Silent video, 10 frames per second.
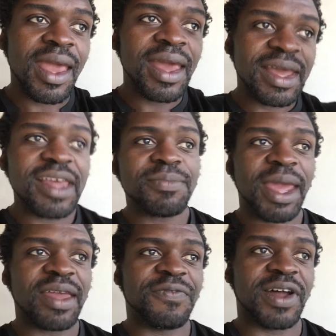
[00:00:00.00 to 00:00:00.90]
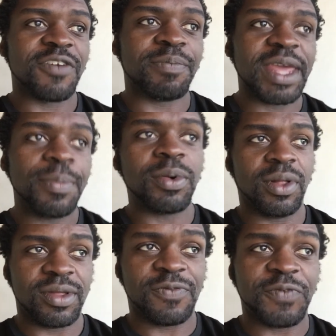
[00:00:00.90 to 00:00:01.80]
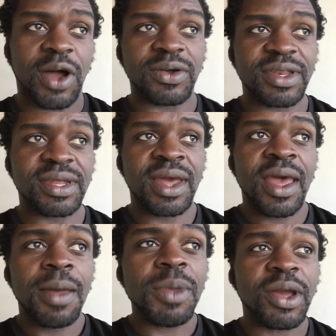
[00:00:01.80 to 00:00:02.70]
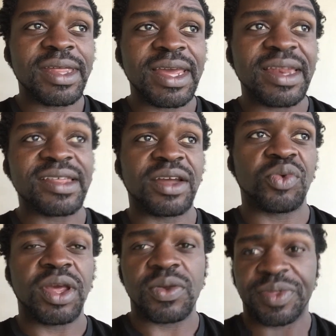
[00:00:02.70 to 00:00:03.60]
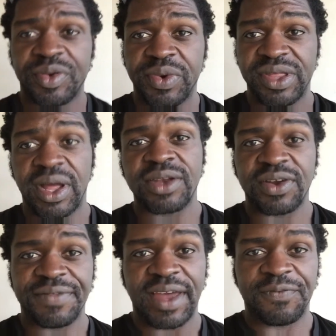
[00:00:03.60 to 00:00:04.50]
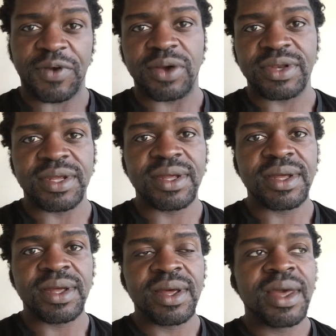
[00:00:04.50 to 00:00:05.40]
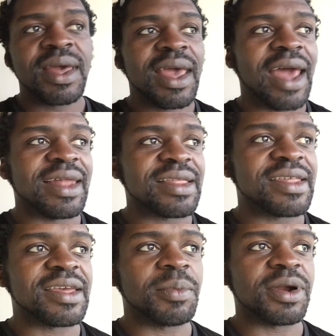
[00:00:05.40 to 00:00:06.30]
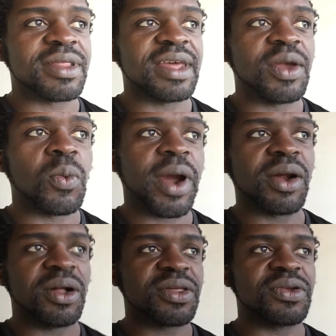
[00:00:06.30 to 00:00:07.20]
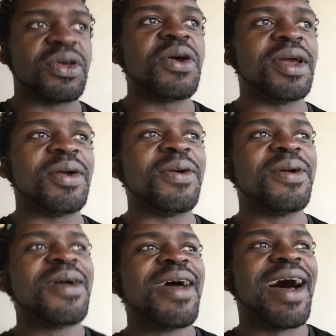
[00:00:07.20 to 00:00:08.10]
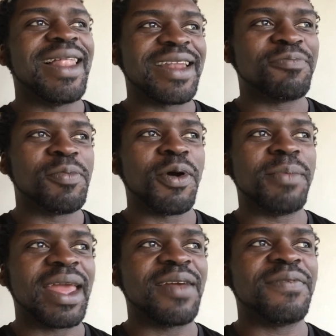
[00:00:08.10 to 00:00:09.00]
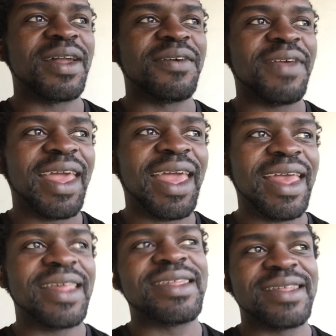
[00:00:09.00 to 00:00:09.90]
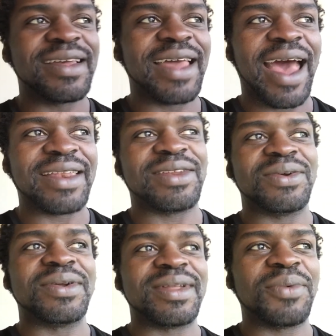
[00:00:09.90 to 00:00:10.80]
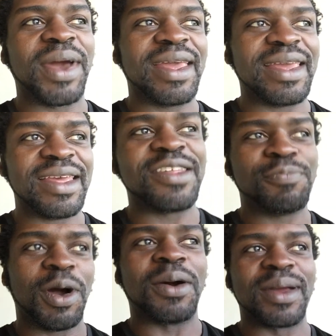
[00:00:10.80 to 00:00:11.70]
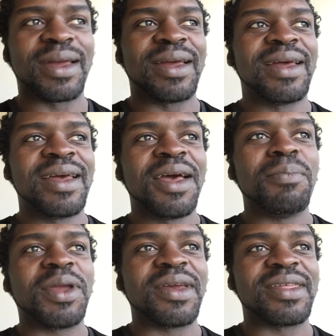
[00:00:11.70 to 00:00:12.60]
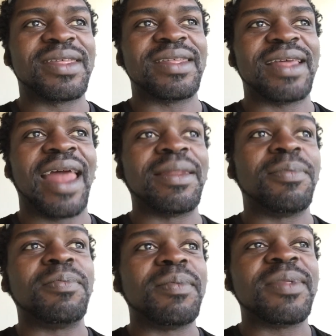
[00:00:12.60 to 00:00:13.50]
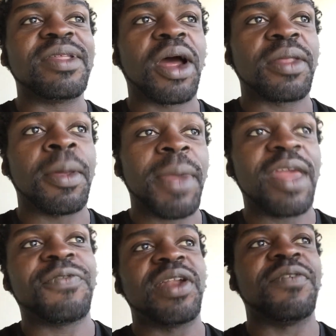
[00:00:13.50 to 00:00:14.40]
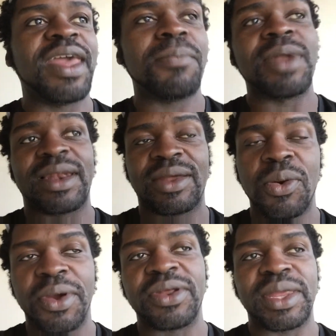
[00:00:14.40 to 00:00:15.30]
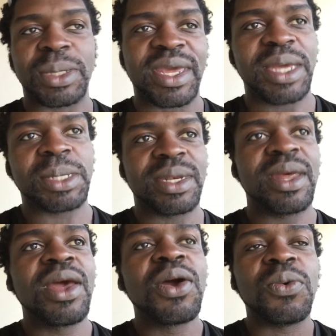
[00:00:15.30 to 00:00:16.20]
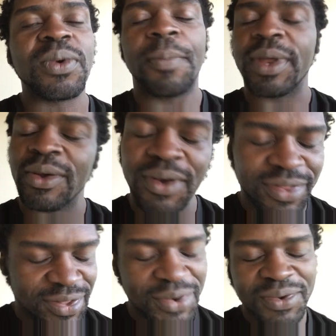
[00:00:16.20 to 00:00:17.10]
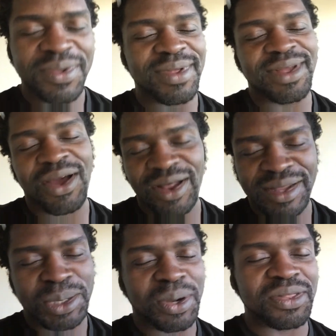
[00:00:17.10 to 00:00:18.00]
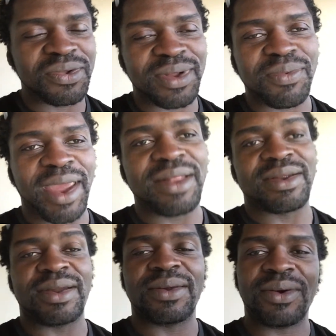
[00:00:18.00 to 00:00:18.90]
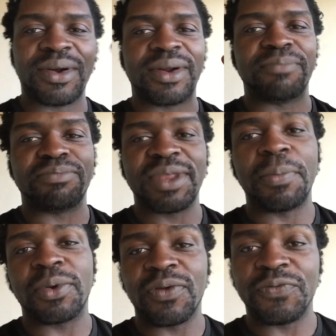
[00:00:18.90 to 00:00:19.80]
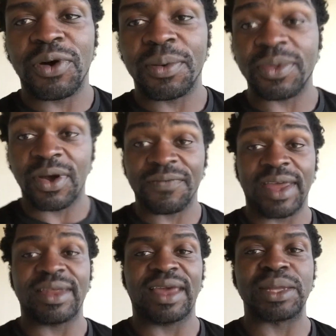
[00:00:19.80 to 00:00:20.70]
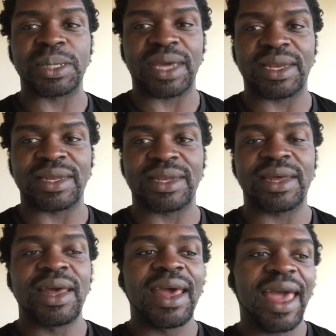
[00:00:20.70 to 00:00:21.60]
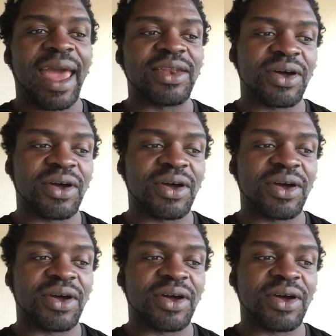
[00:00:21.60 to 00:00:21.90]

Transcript: he's making fun of people's vote because he disagrees with the result of that vote. And that's a similar thing we're also doing. A lot of people are making fun of his attitude, the way he spoke, they're making fun of him not going to education. I mean, going through college, going through the regular or typical forms of getting educated and